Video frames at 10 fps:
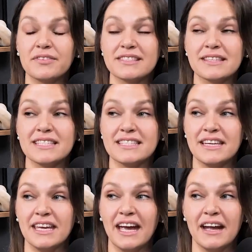if it's the
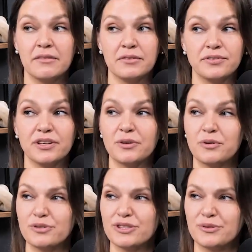CDA, everything you
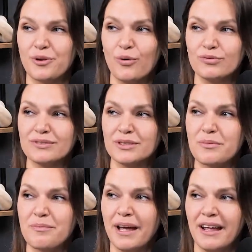need to know to
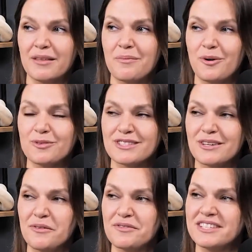make the most
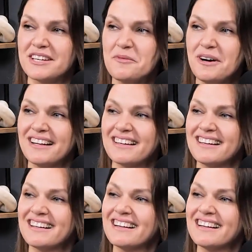of day one.